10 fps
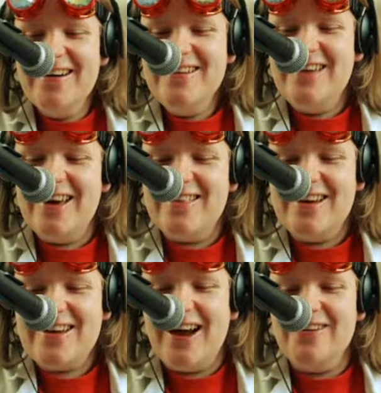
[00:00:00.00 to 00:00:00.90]
Yeah,
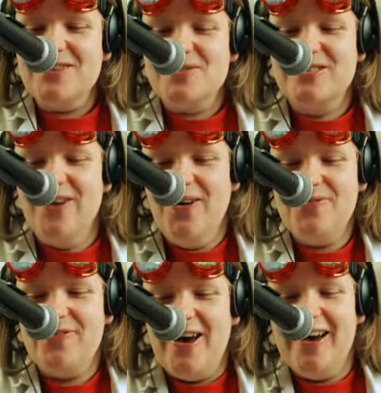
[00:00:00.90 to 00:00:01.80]
that character was not
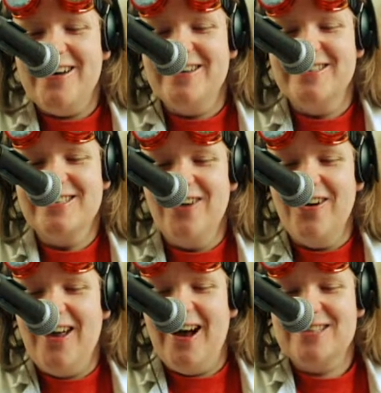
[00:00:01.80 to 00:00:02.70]
fair and did not
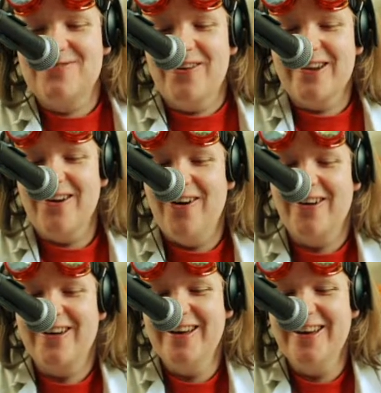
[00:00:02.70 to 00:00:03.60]
last very long.